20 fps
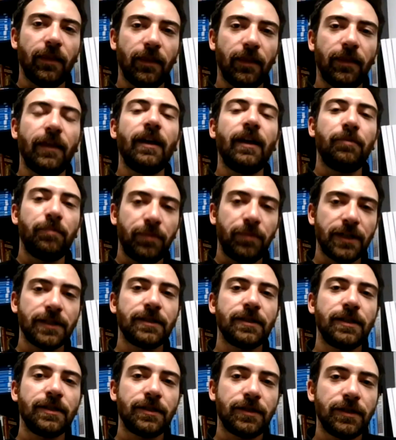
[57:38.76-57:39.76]
is, their
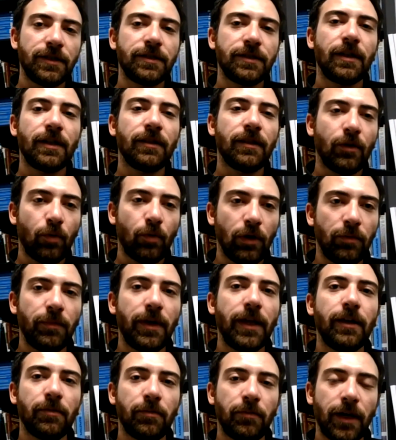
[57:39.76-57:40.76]
business is yes. that they will
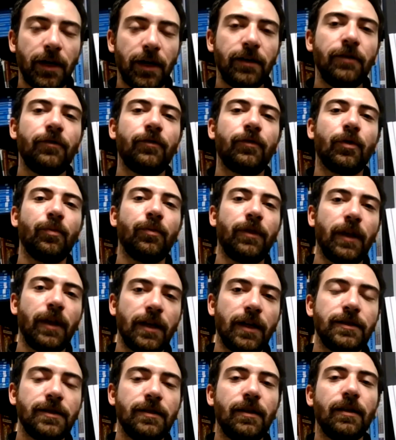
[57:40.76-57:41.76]
make money from the
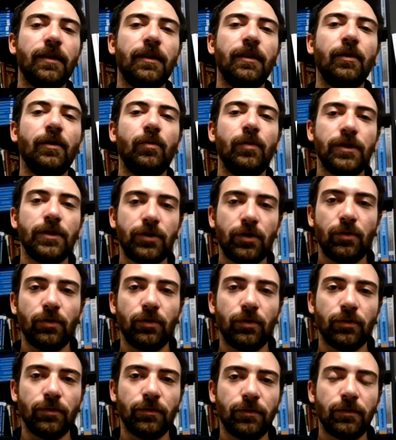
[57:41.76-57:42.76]
ads that they will show
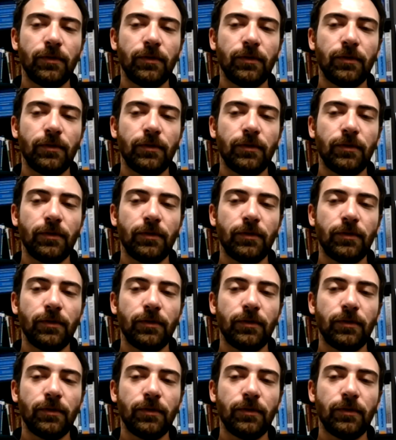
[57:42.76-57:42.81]
you.